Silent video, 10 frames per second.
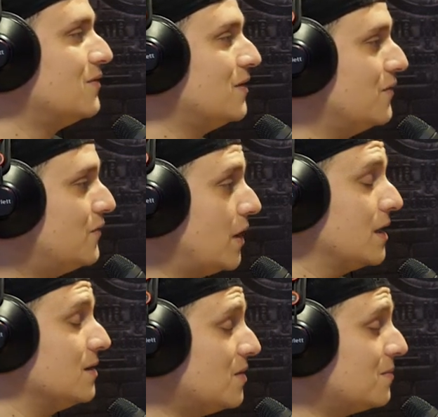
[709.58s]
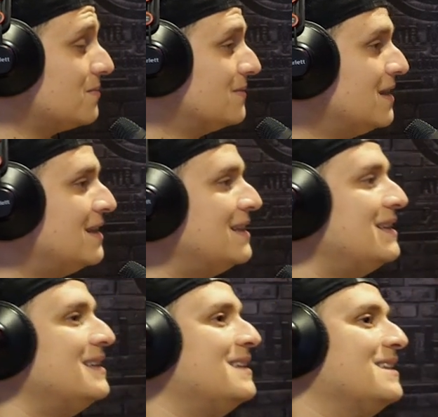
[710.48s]
and fucking them up.
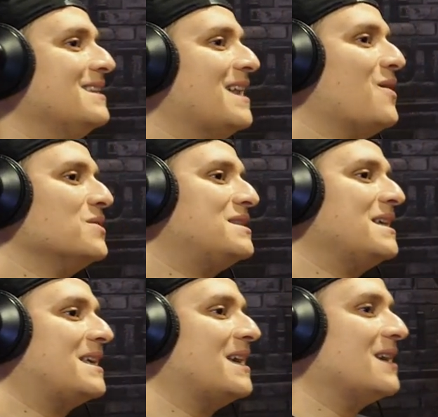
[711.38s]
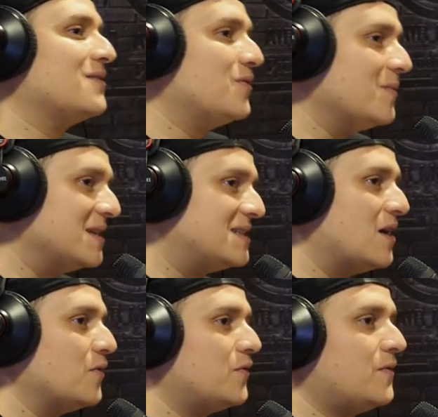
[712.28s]
I was thinking for
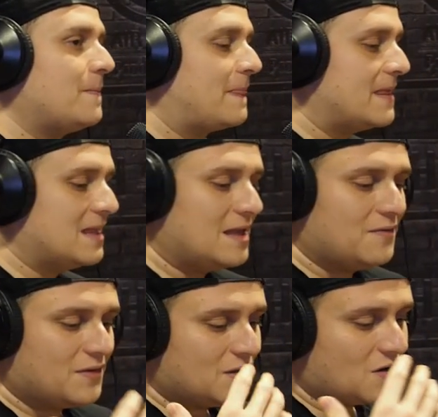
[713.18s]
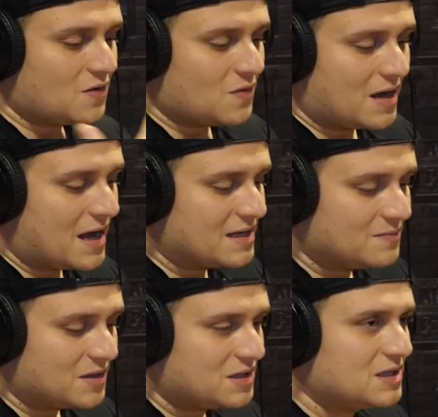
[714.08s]
myself, even though as
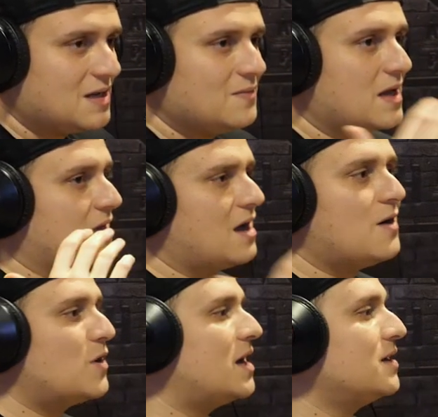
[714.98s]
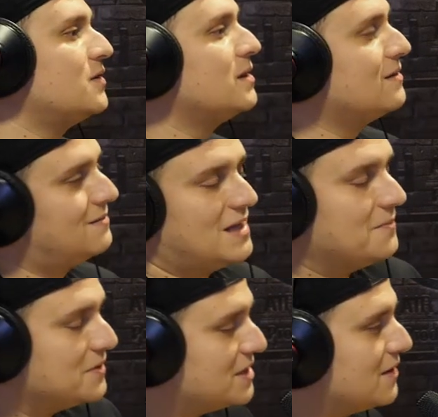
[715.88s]
much as I'm like,
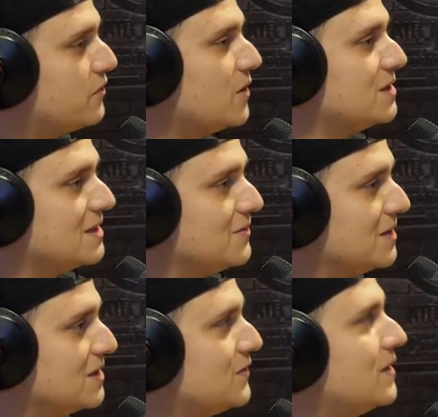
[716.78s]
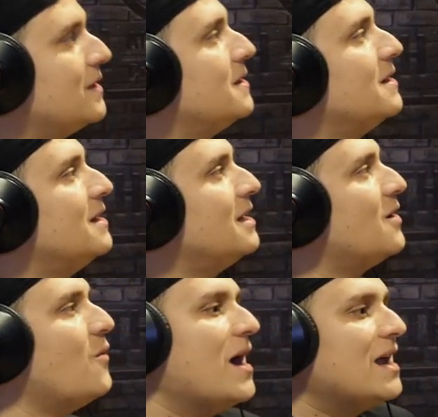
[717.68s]
110% Floyd's going to win this fight,
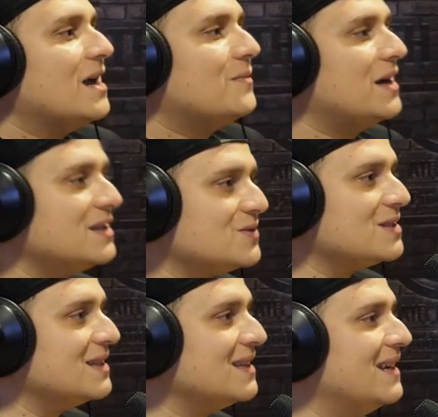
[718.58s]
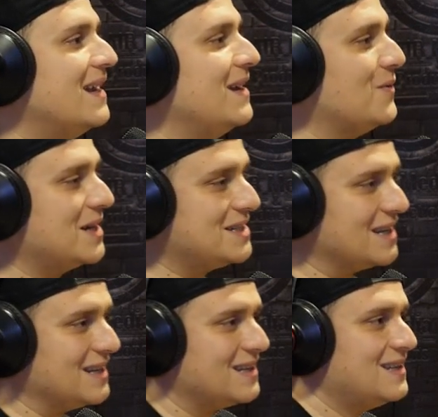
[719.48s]
why am I interested then in watching it?